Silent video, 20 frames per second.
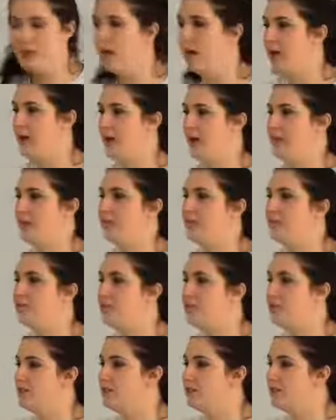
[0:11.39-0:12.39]

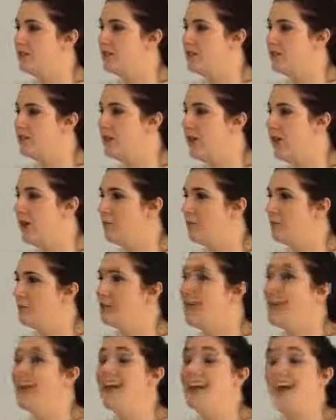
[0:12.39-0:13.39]
fizzy tablets,
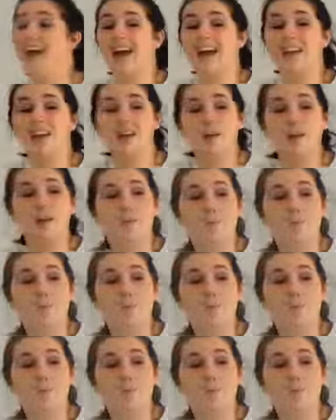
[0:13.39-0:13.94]
and